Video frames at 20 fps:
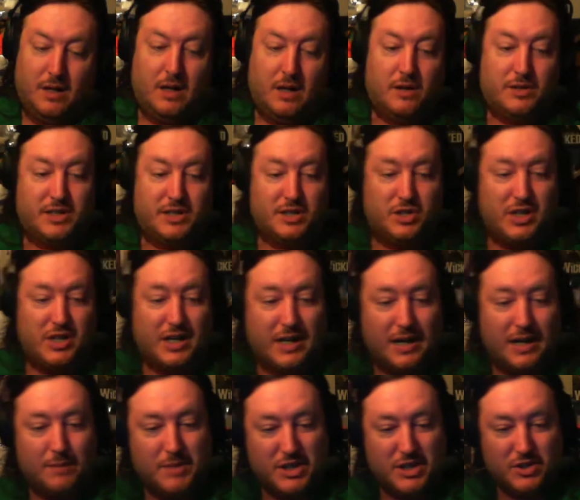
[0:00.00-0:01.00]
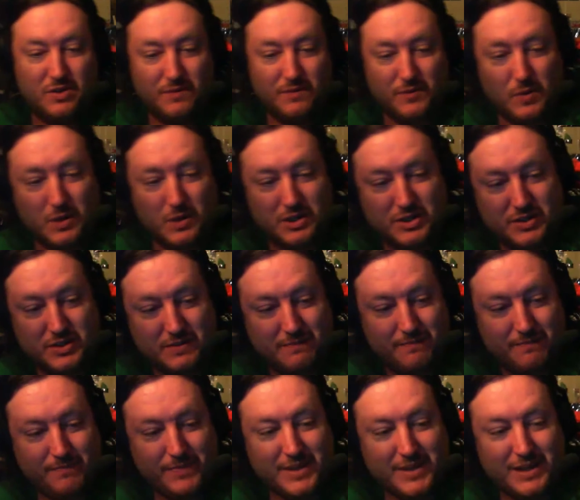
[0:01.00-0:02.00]
Oh, it says check atomizer, of course.
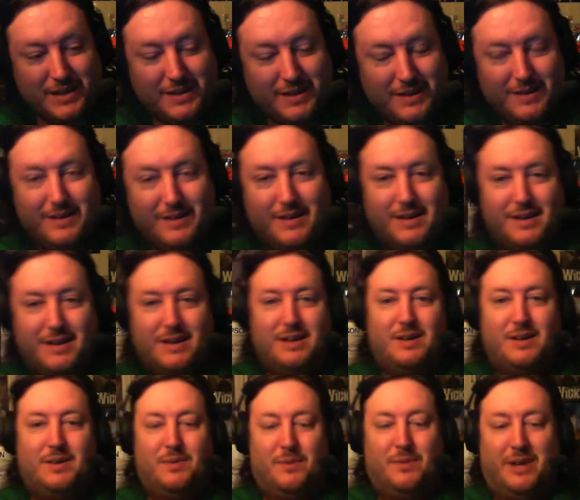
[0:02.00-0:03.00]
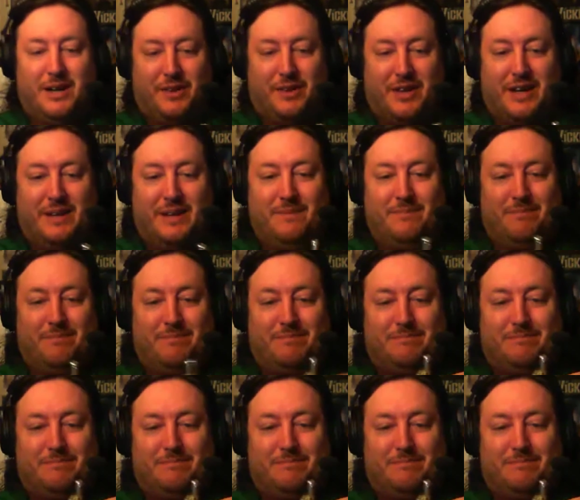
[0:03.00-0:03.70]
Well then,